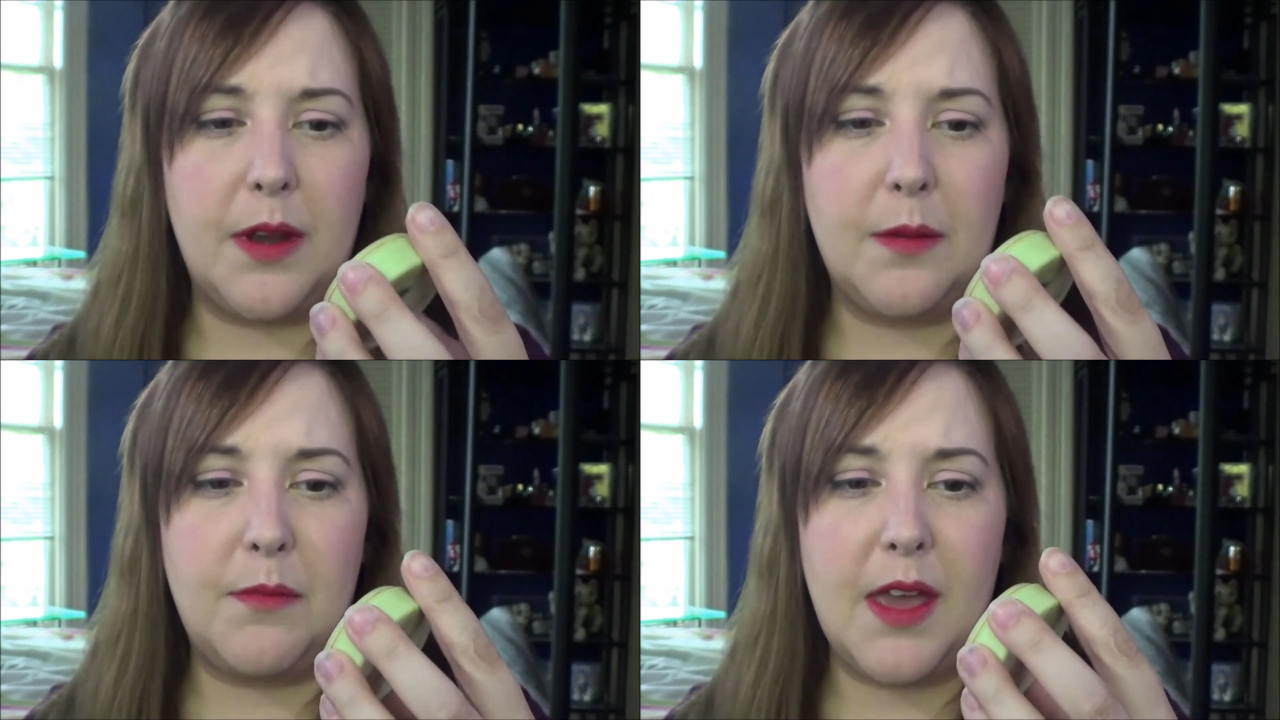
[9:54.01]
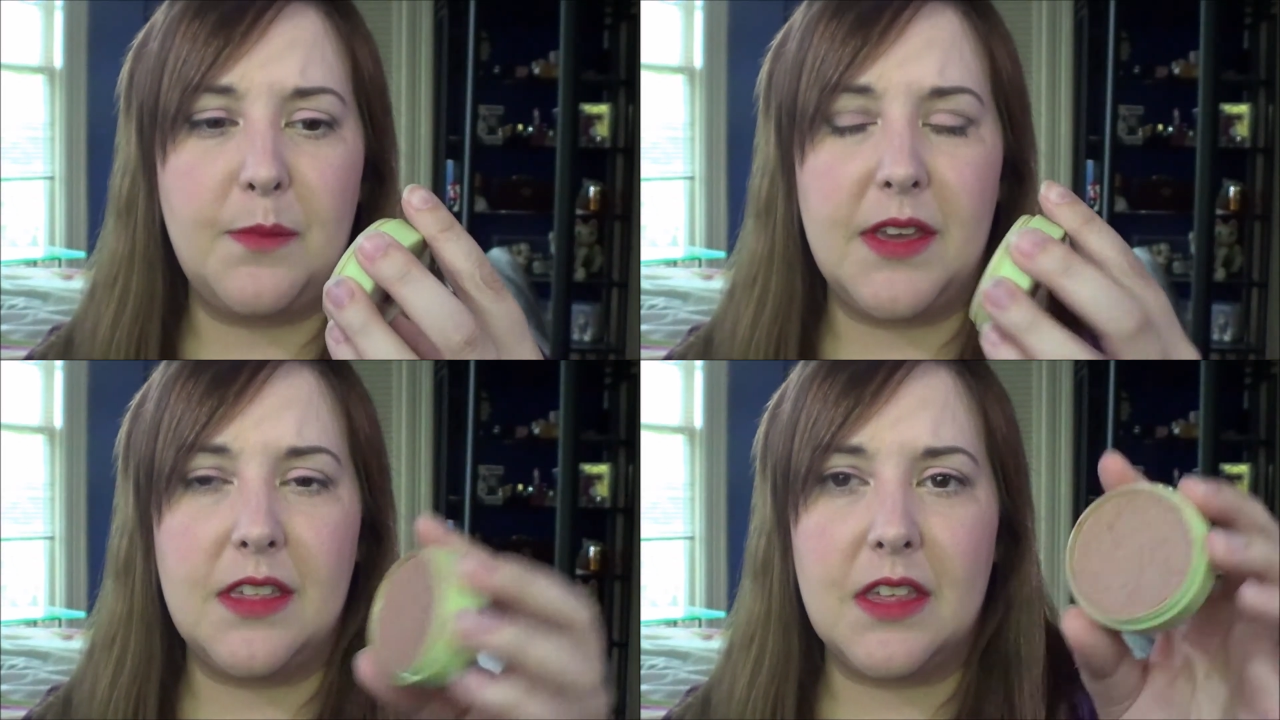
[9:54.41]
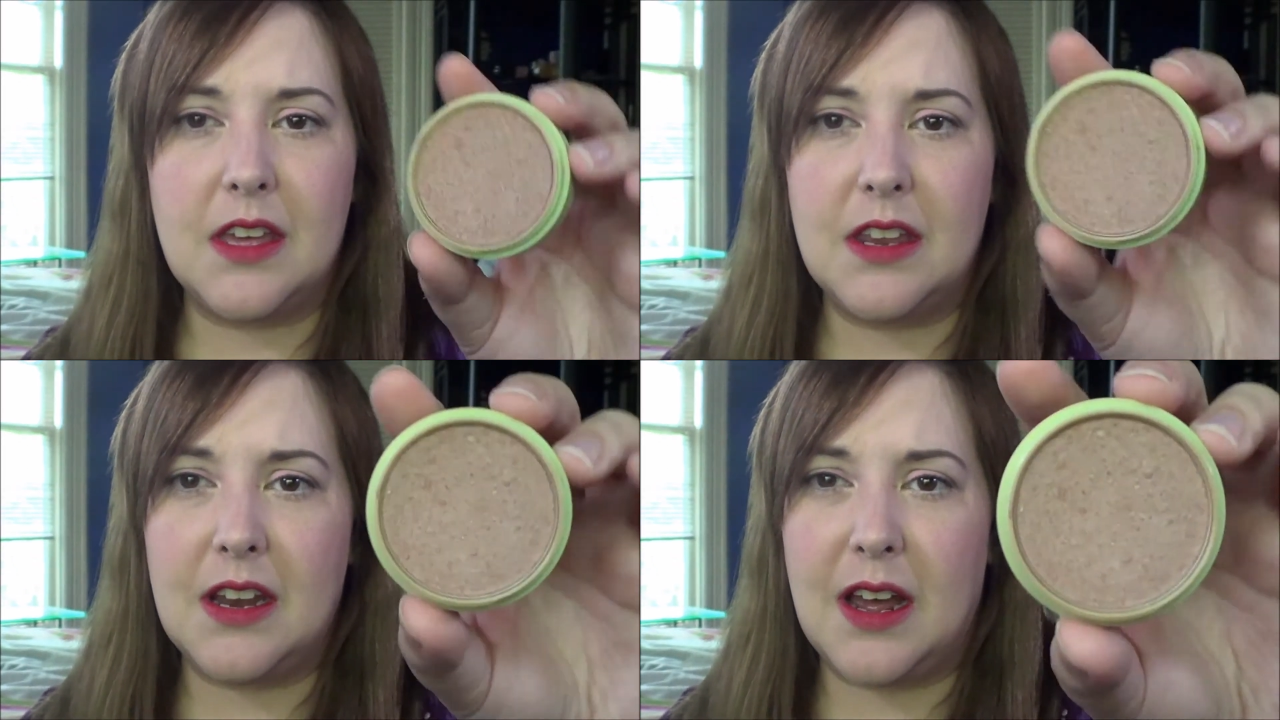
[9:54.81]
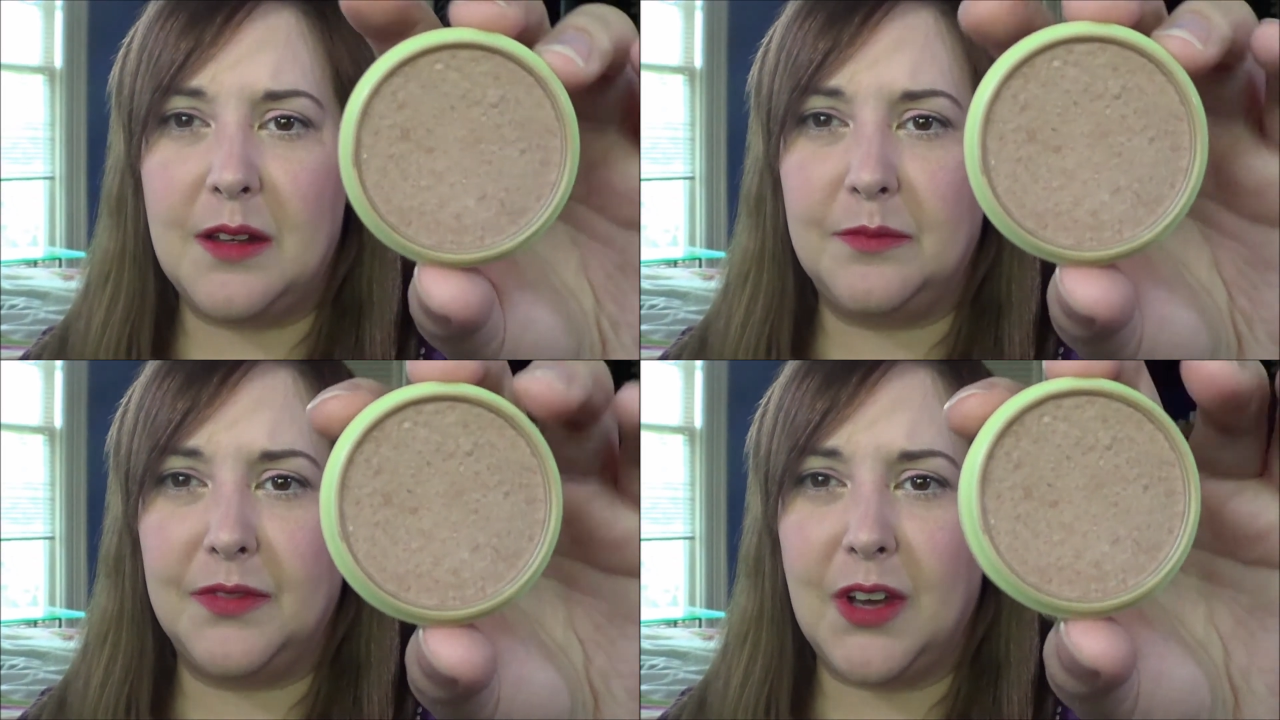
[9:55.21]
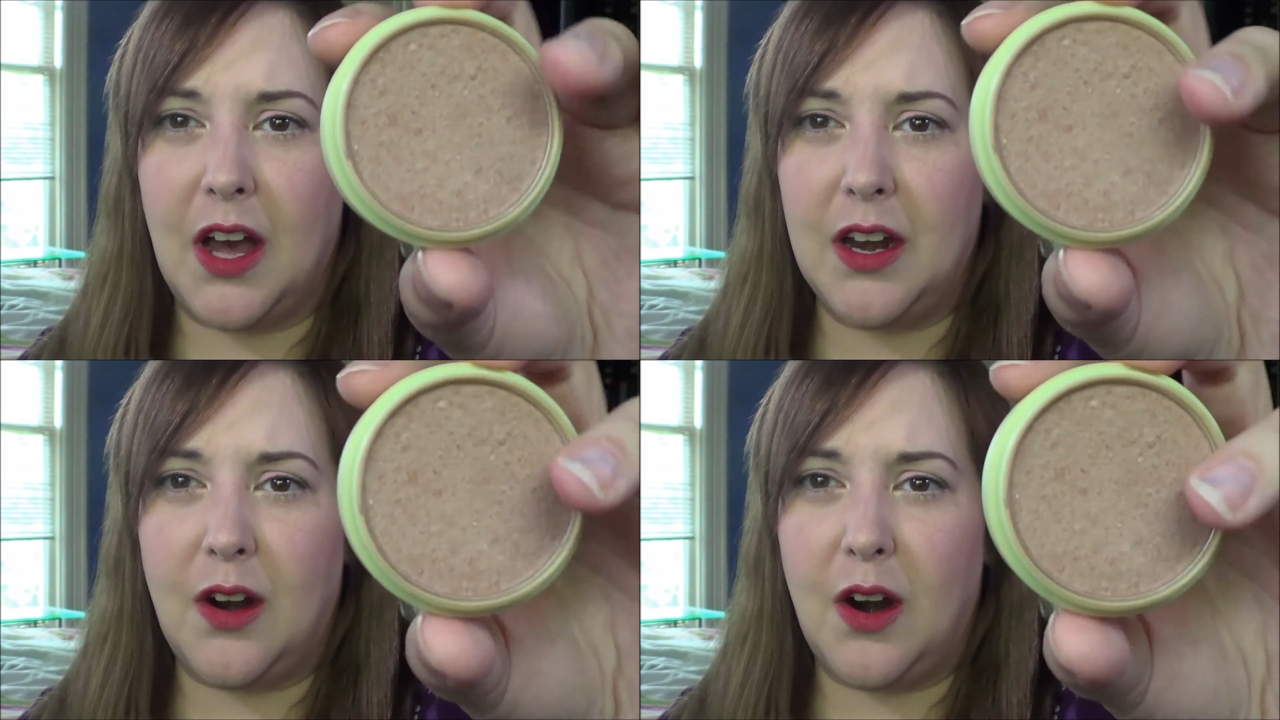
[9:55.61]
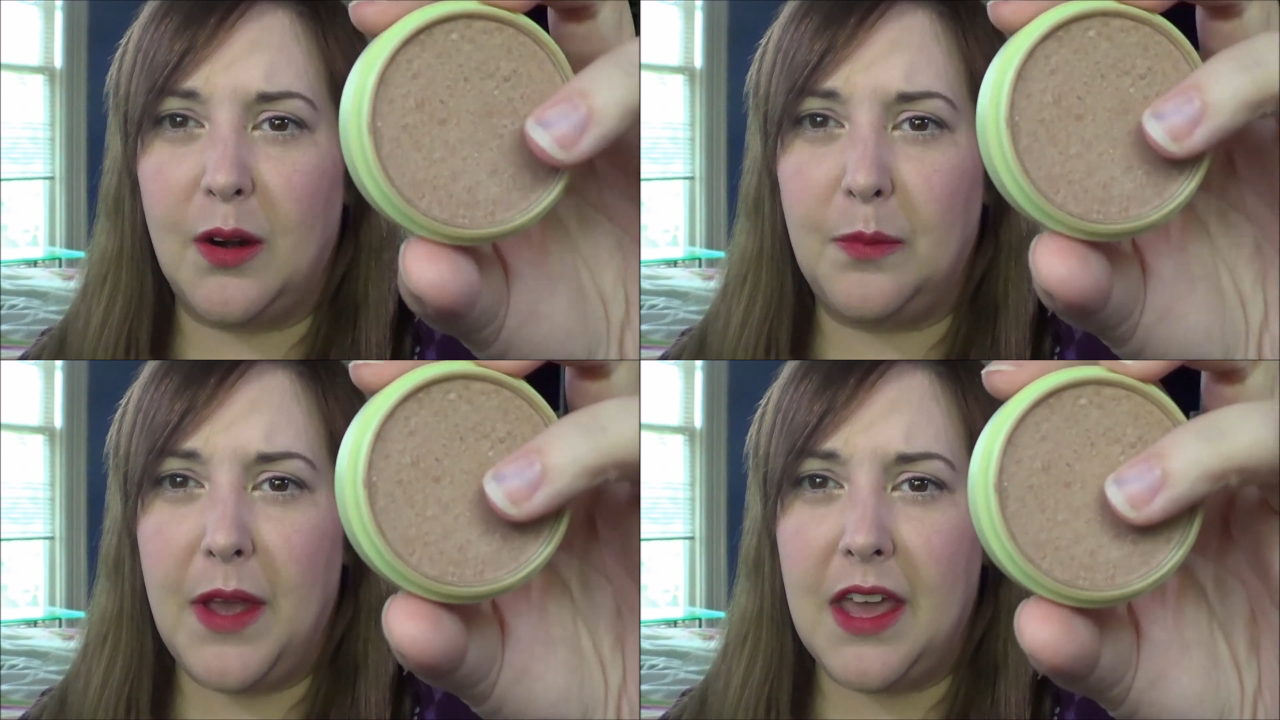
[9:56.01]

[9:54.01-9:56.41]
and it may be that I've got hard